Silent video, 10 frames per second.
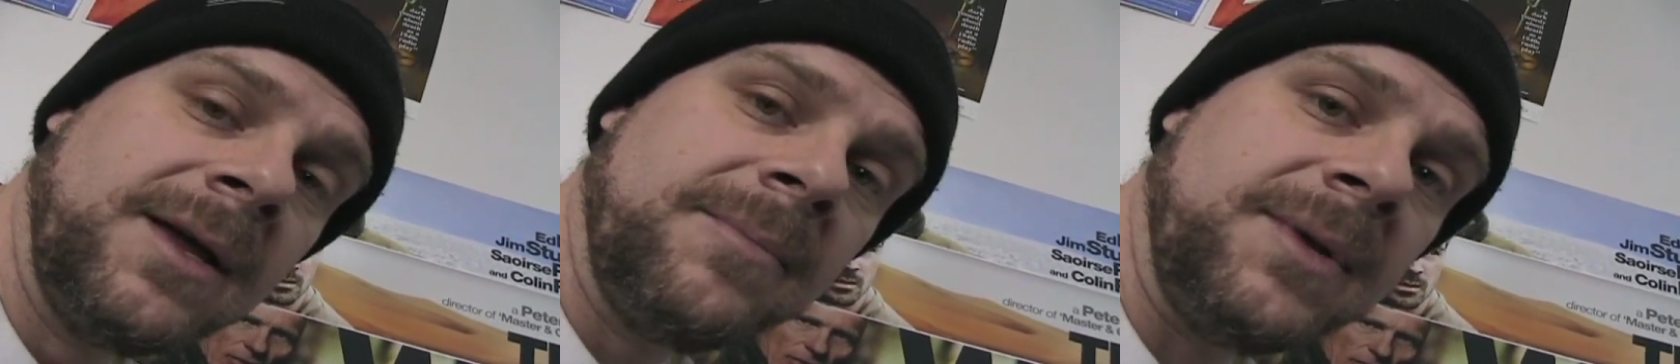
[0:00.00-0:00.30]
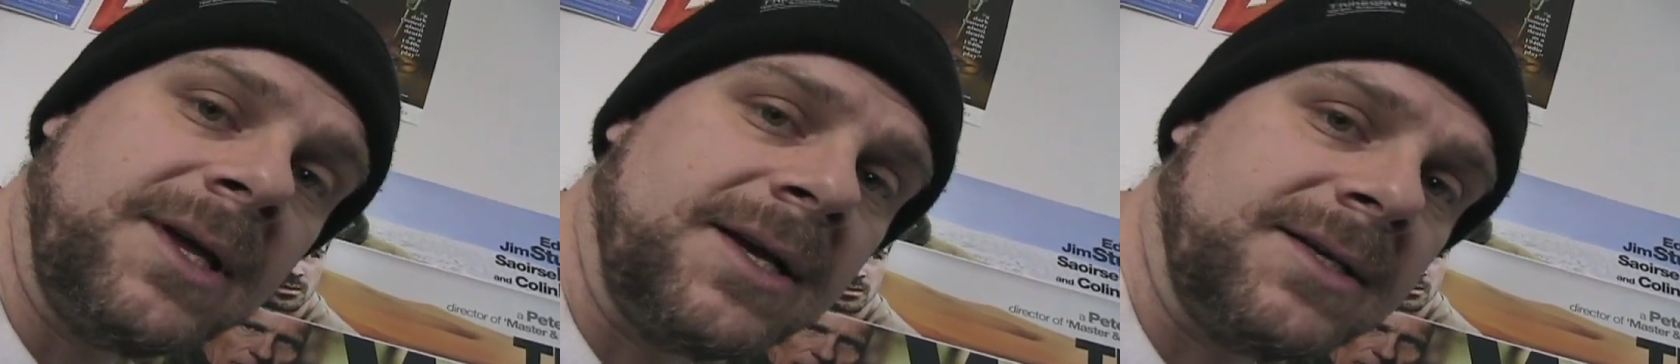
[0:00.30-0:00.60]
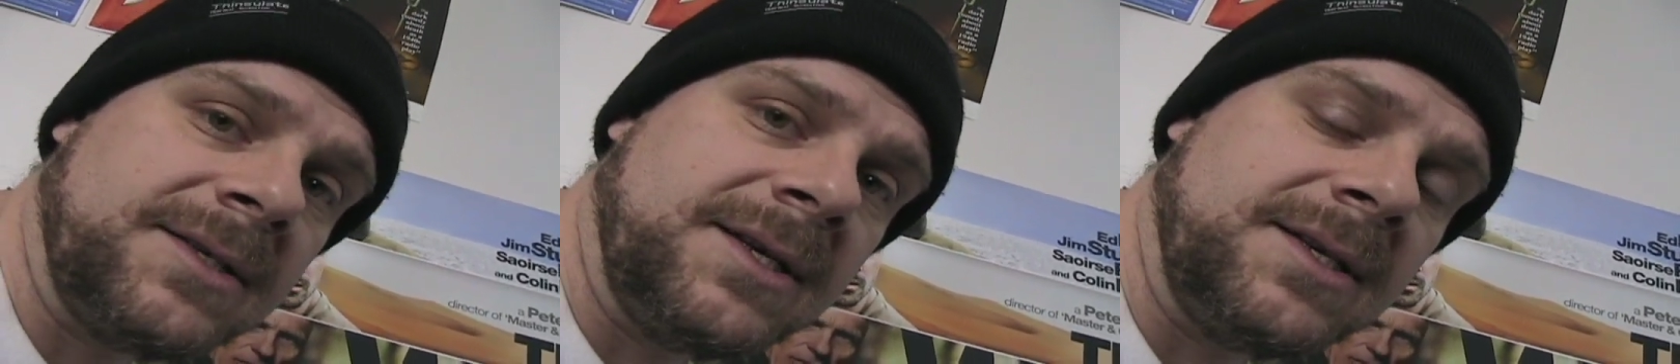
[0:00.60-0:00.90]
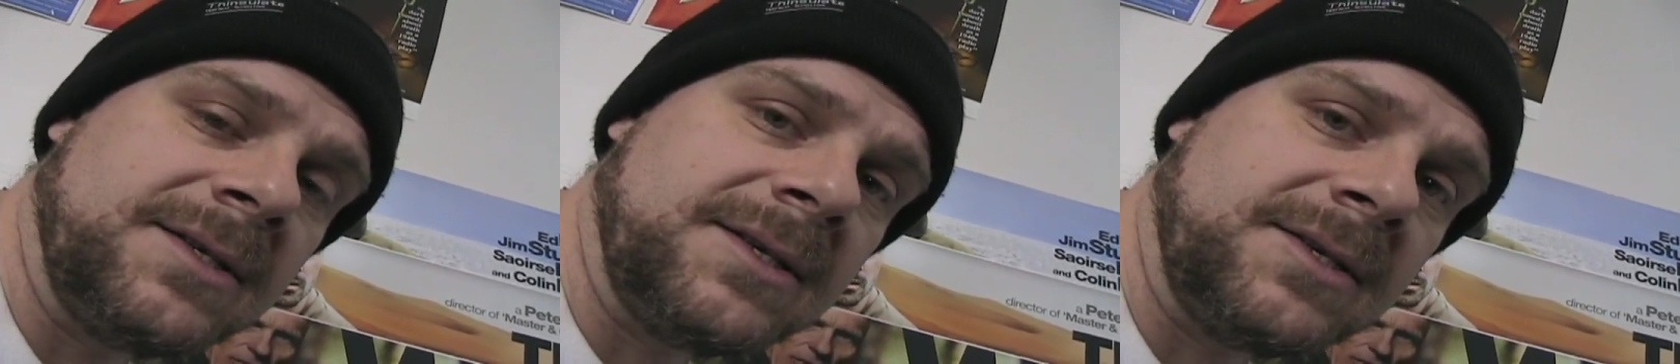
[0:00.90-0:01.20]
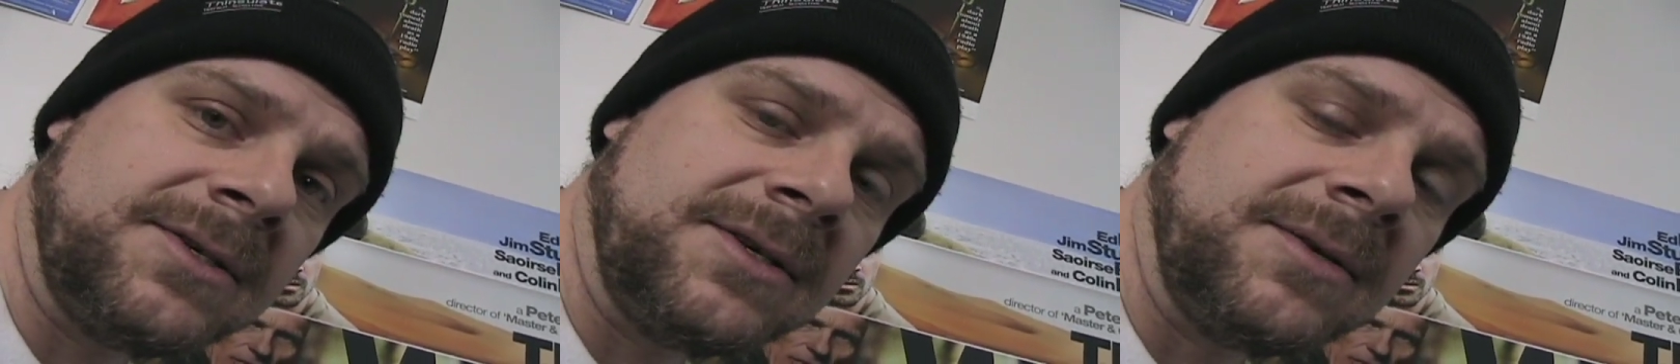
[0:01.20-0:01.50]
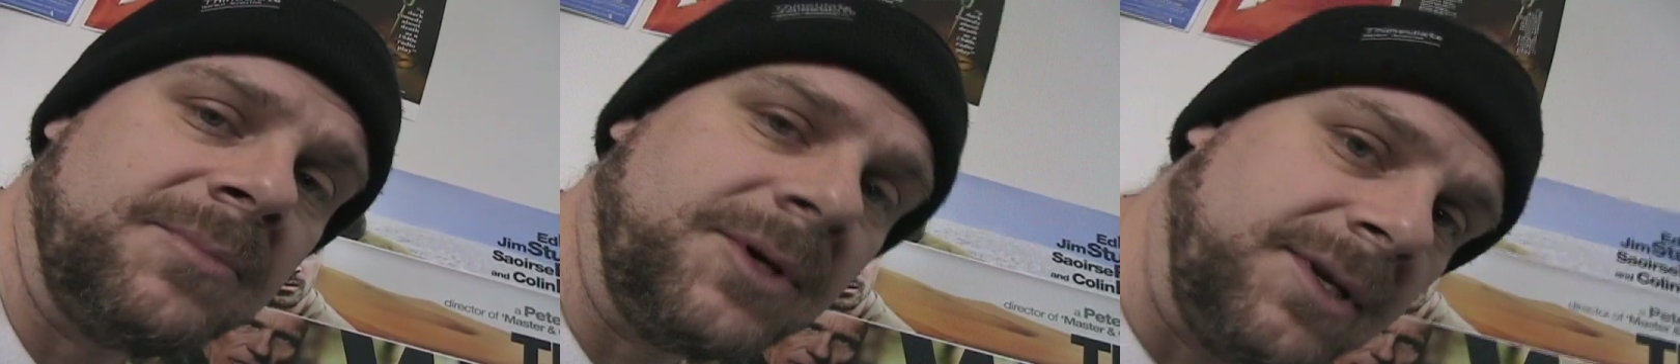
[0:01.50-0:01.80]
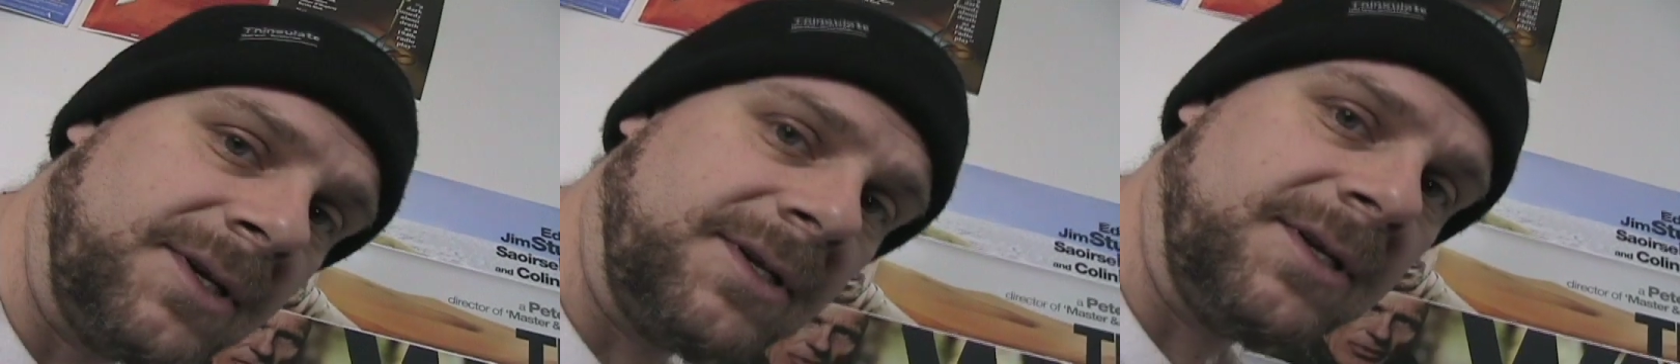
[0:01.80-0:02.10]
because he's such a
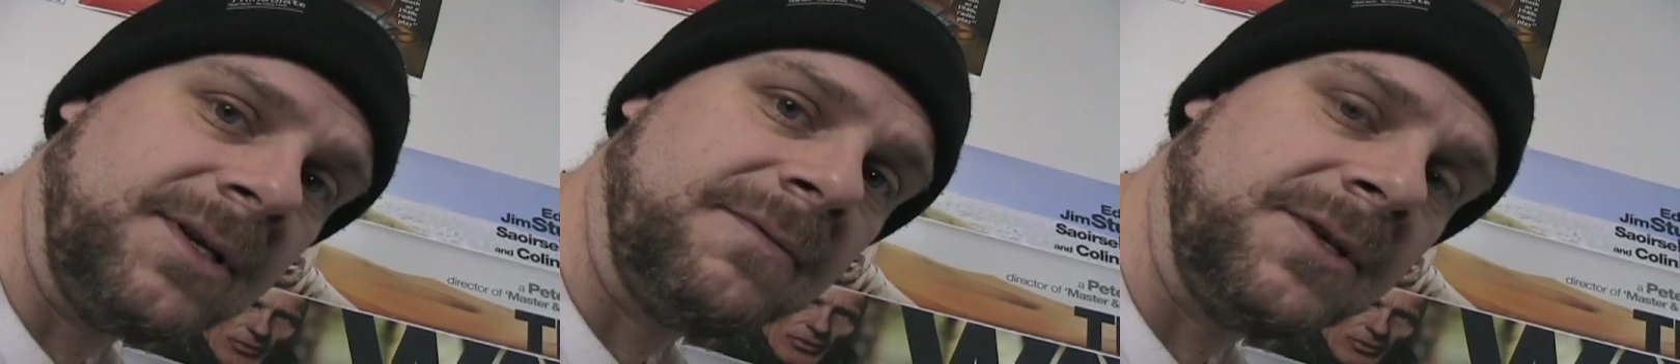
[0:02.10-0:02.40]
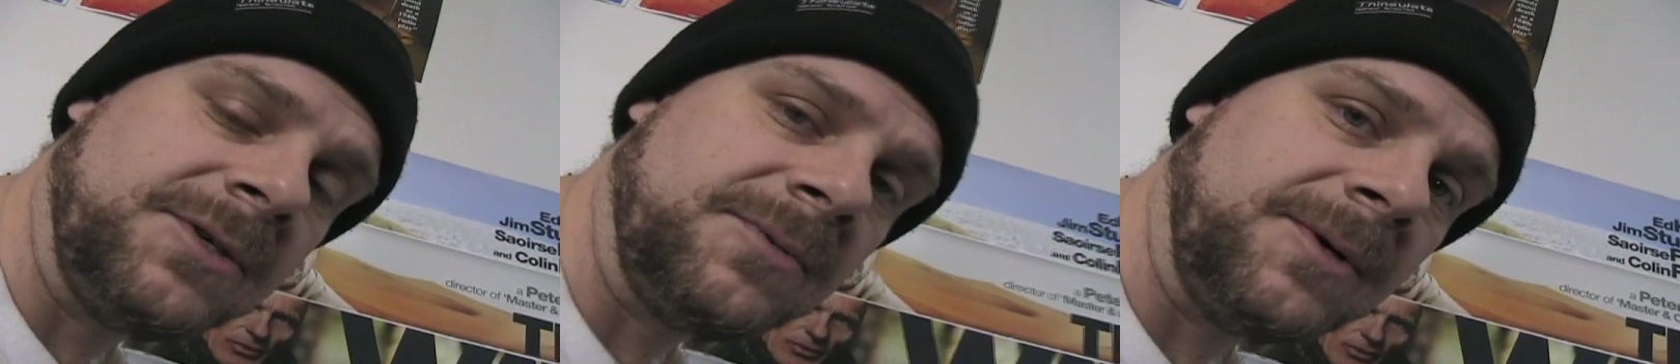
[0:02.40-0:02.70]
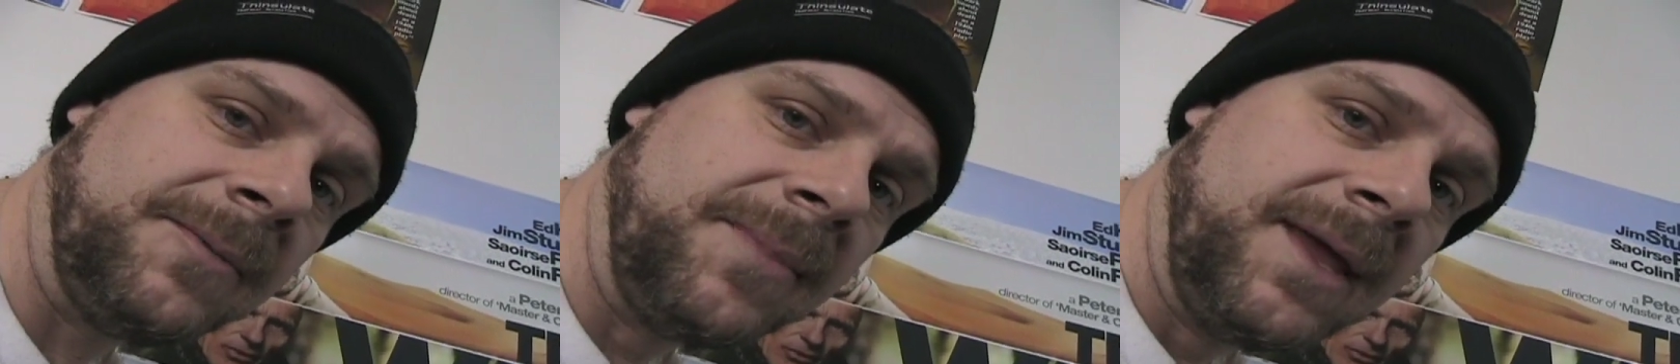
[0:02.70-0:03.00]
brilliant individual,